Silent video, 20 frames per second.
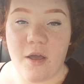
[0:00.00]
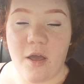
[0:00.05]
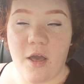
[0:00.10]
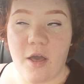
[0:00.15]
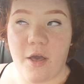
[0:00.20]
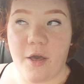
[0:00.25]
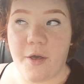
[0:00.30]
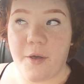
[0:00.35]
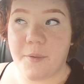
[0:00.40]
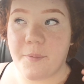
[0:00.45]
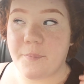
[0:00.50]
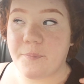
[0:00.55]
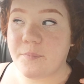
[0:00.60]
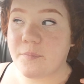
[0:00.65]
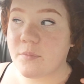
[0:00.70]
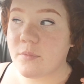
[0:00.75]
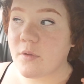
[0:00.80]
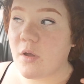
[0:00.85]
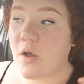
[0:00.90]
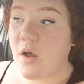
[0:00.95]

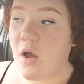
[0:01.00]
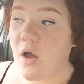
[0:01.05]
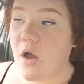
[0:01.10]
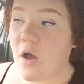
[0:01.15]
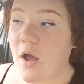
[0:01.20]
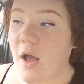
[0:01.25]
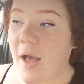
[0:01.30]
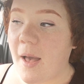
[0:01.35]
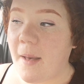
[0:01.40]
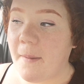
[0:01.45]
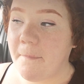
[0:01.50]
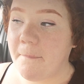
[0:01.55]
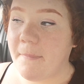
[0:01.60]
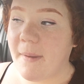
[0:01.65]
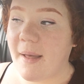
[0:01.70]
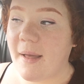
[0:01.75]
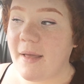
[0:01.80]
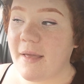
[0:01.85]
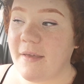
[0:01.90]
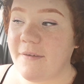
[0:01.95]

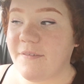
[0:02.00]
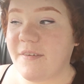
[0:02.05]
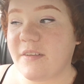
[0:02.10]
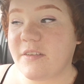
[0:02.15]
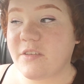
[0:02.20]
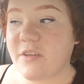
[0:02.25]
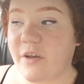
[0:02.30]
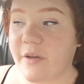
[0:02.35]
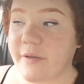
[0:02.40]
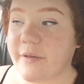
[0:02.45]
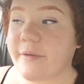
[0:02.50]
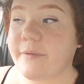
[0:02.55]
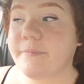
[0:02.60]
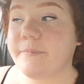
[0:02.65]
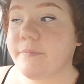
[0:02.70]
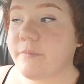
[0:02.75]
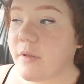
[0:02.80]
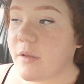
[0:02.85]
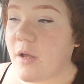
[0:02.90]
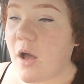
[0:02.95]
amber if it's
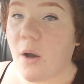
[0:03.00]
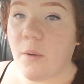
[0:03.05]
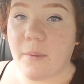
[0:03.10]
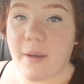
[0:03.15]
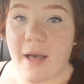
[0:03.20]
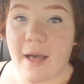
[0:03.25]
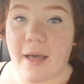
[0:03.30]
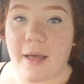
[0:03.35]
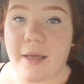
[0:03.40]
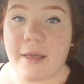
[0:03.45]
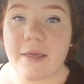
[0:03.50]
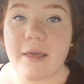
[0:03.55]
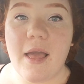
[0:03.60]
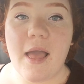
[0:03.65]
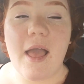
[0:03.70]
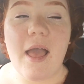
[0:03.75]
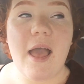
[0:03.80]
okay,